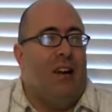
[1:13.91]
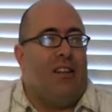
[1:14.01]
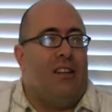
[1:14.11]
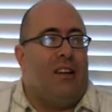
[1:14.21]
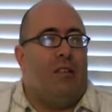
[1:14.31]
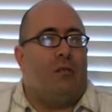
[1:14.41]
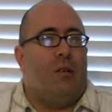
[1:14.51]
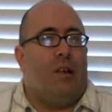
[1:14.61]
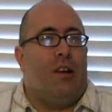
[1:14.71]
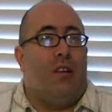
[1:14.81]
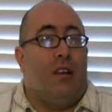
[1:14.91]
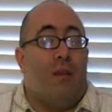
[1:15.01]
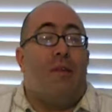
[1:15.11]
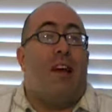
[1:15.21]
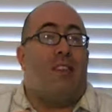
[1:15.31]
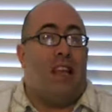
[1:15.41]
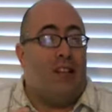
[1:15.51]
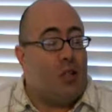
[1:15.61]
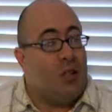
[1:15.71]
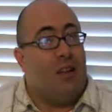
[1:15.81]
Did it really get my
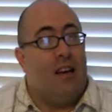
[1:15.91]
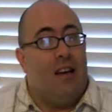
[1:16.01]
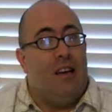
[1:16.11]
attention?